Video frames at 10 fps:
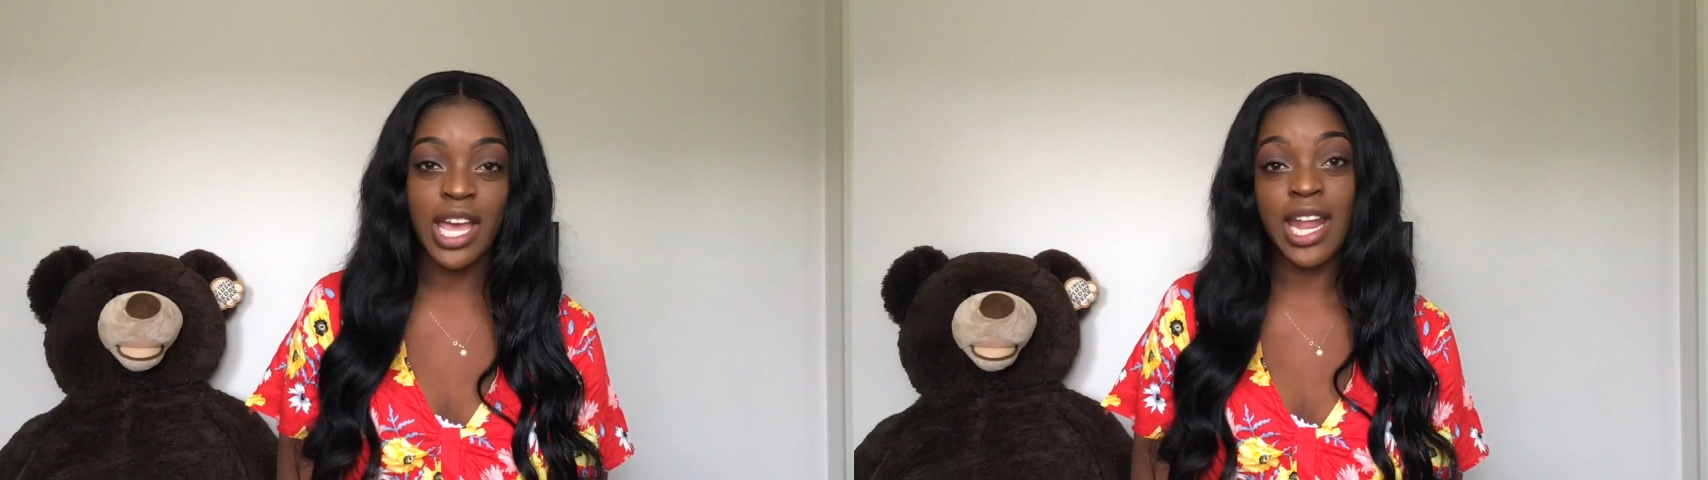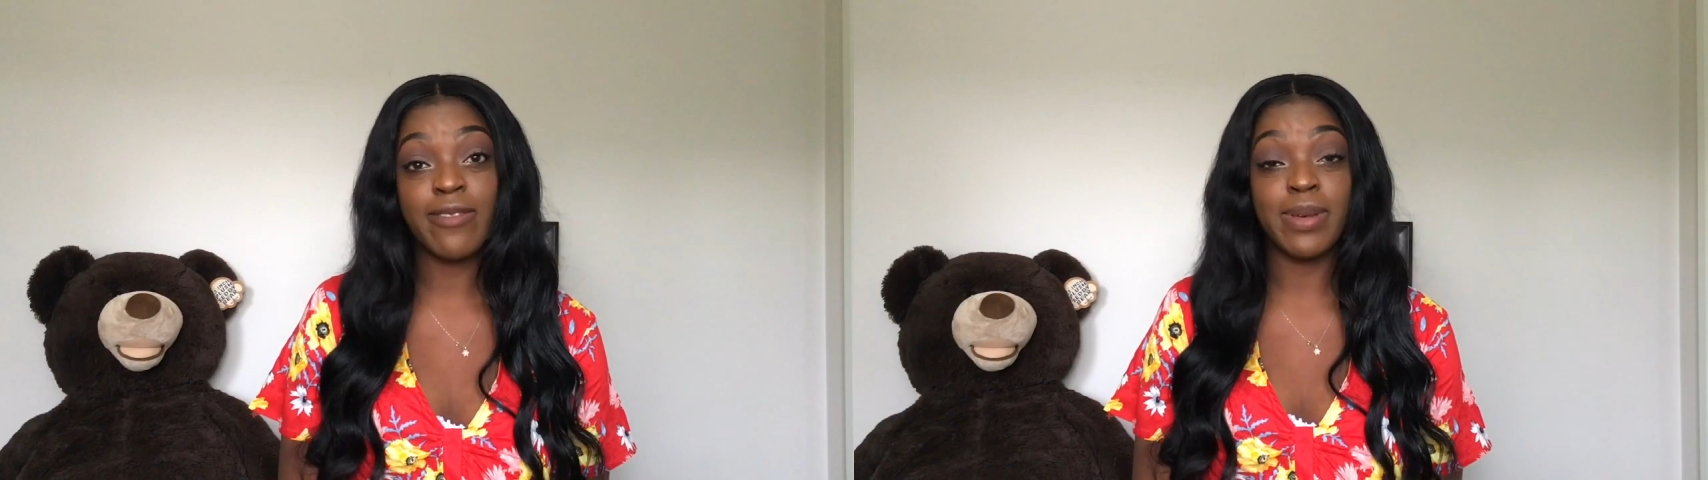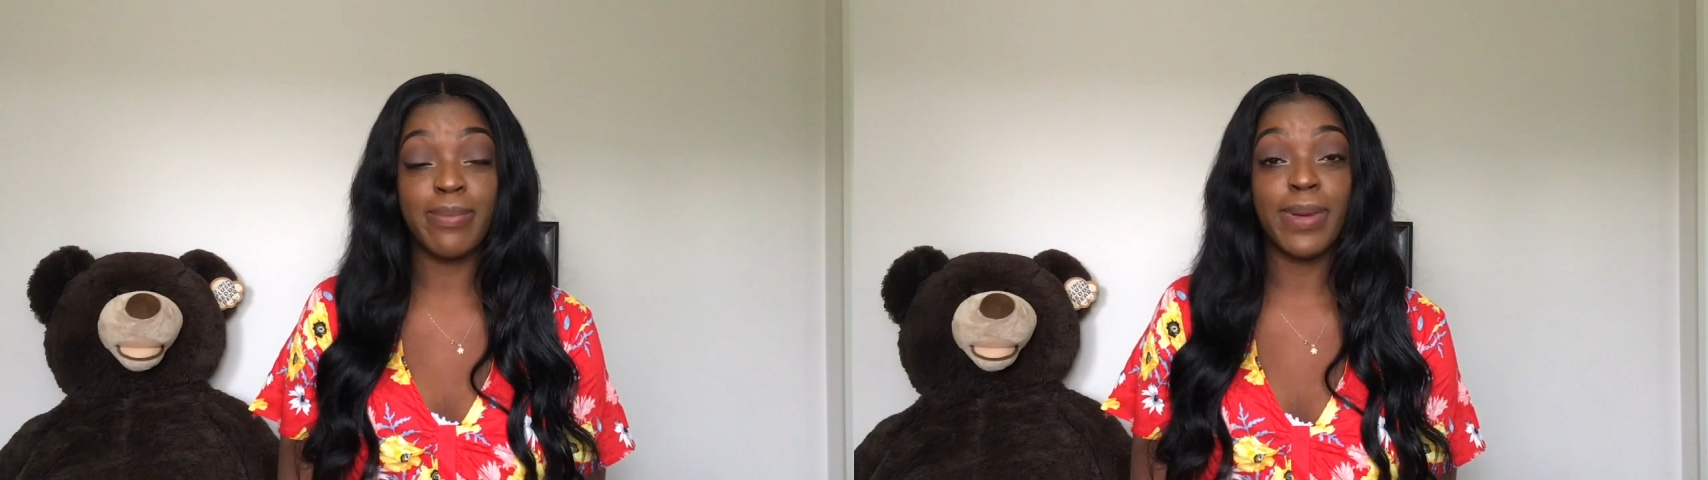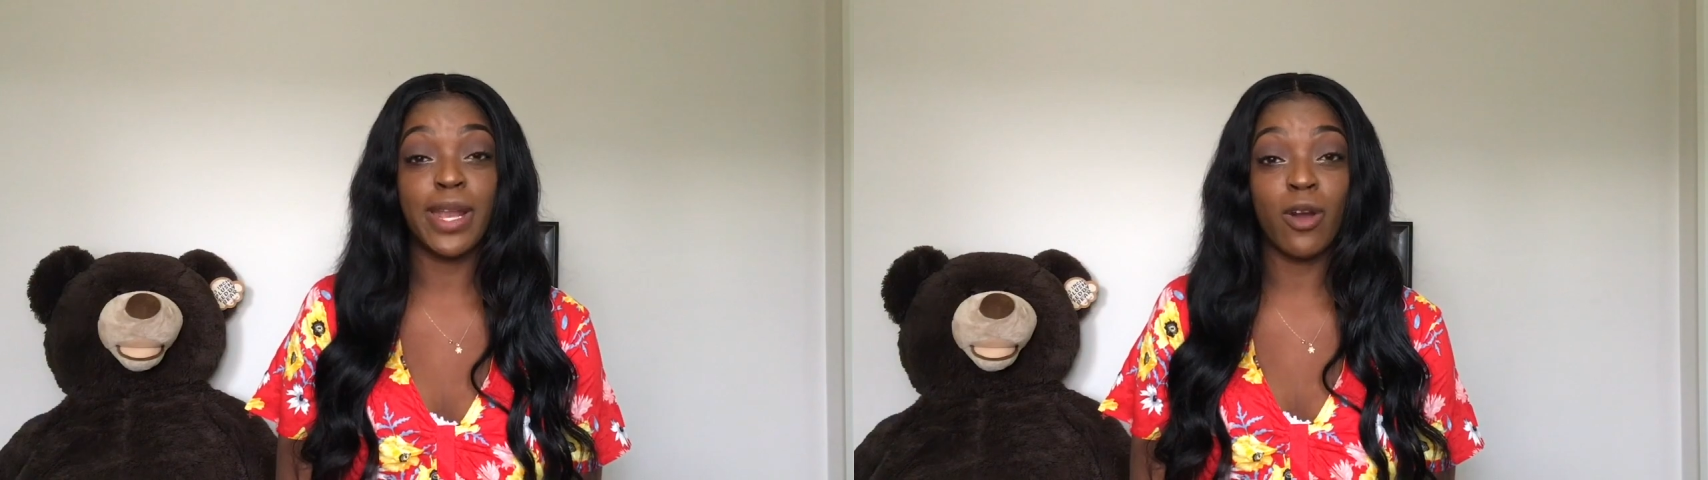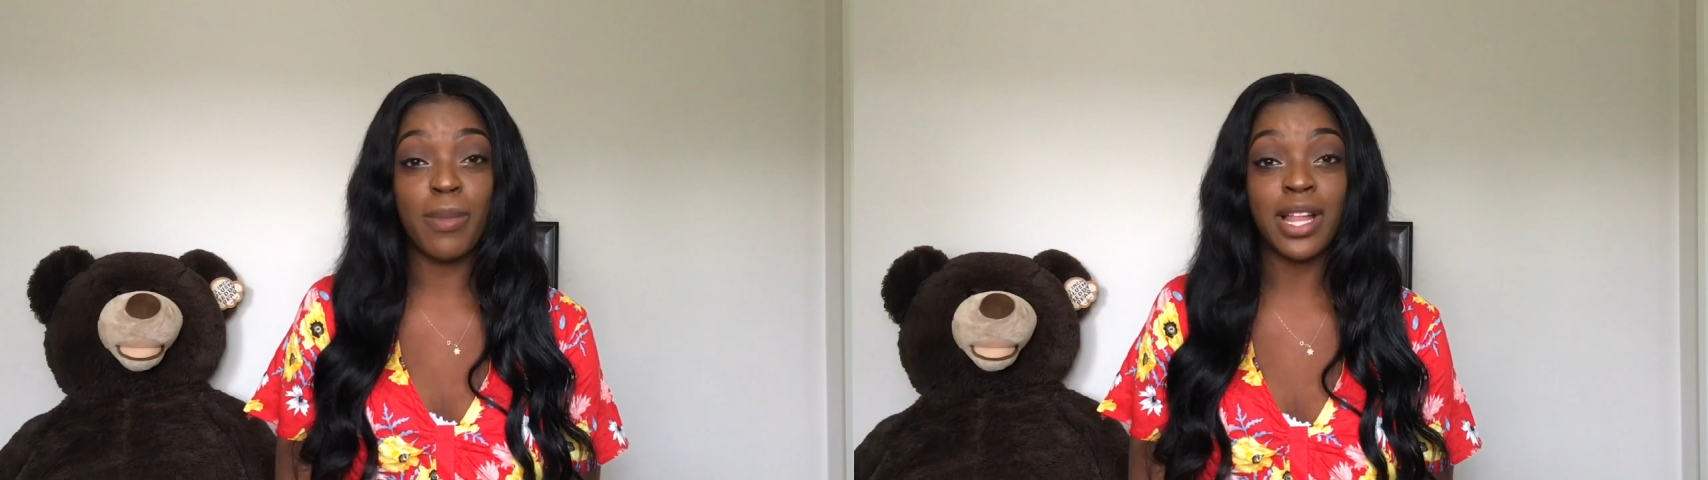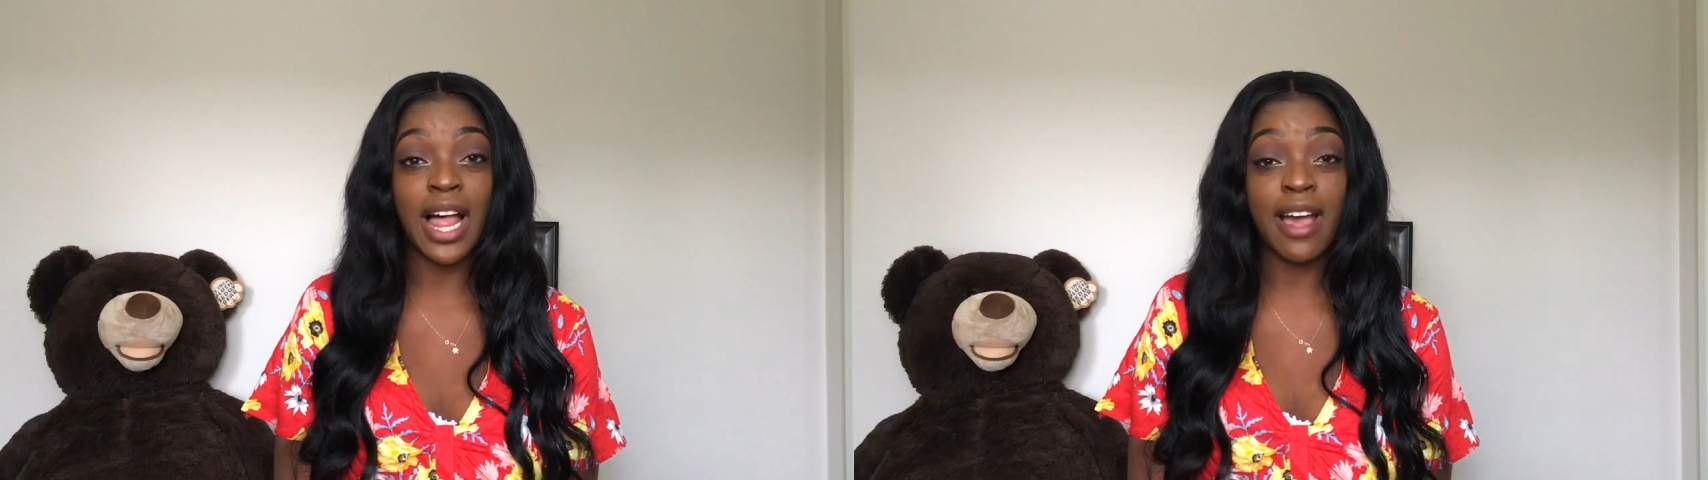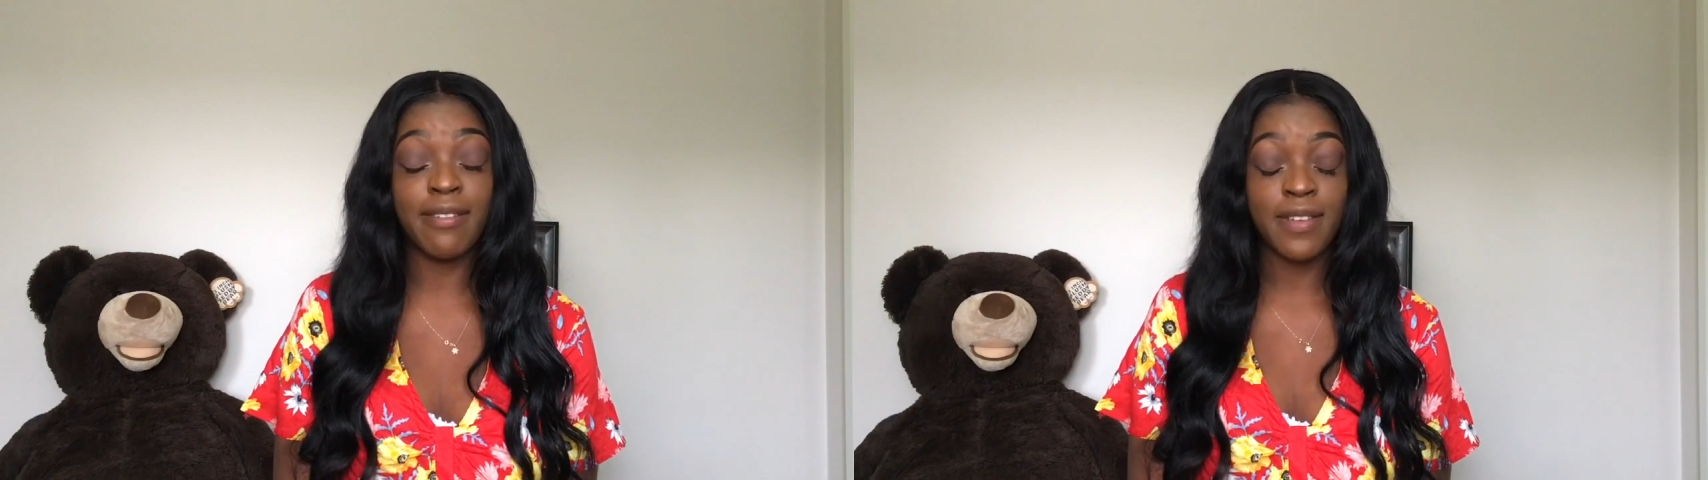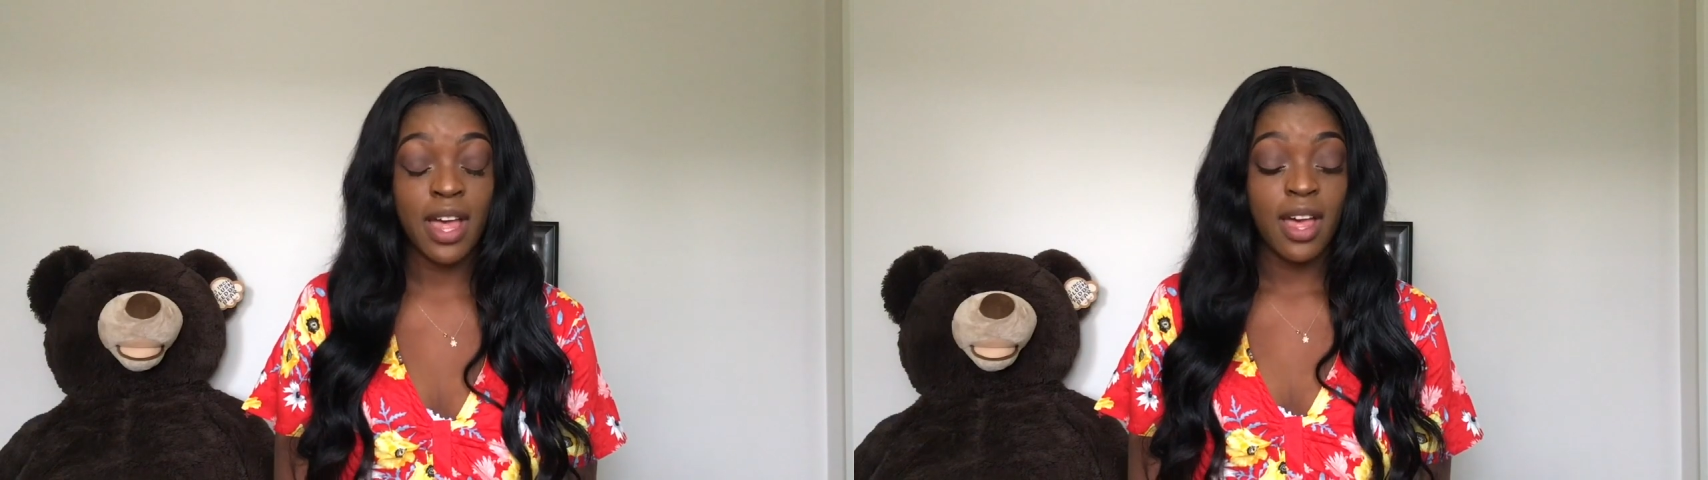and I've been petty all my life.